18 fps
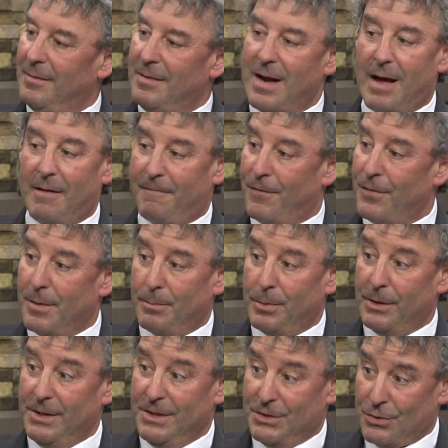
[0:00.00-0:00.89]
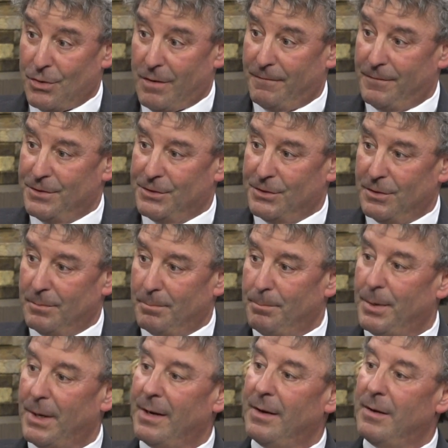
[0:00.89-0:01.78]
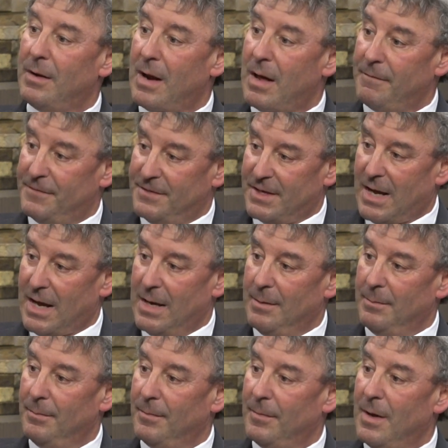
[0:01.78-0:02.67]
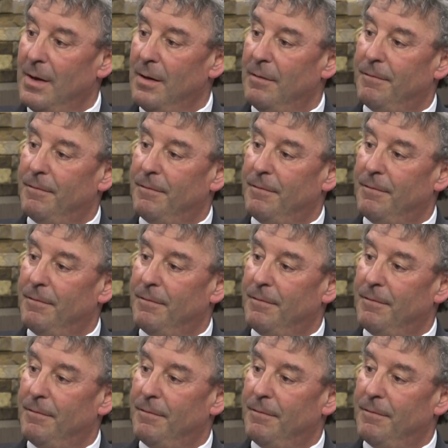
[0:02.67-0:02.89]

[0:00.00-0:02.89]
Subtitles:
Not for the police officer, but enough time